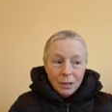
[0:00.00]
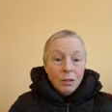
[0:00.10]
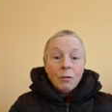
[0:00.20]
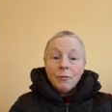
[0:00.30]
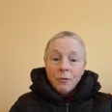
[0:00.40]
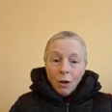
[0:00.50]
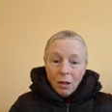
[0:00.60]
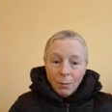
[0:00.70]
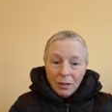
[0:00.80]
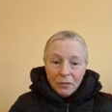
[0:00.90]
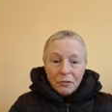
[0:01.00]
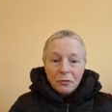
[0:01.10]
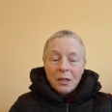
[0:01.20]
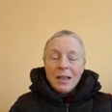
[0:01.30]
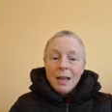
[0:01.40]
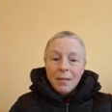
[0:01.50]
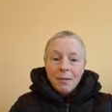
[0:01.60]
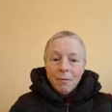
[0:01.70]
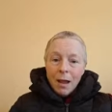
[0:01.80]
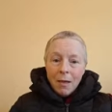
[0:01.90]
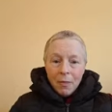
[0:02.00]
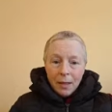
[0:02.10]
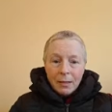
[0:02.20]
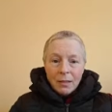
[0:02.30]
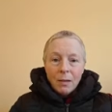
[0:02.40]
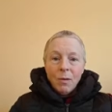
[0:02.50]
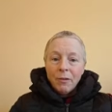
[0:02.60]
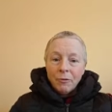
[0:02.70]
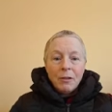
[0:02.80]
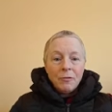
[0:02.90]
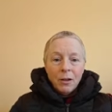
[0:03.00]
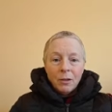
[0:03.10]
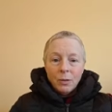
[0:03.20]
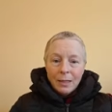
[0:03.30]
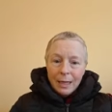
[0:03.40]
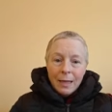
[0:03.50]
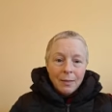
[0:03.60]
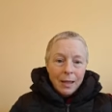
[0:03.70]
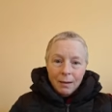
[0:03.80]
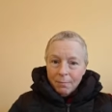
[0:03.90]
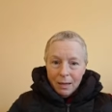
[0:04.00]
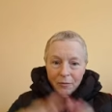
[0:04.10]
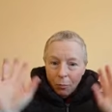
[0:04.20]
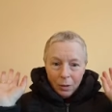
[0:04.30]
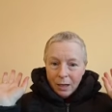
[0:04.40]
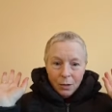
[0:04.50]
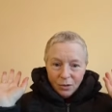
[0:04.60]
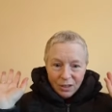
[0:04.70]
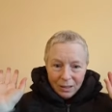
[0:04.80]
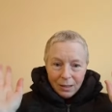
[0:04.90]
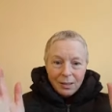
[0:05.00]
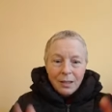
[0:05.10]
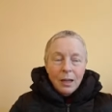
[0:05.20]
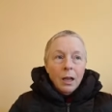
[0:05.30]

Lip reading: You can follow me for free, and there are things that my free followers get that everybody else doesn't.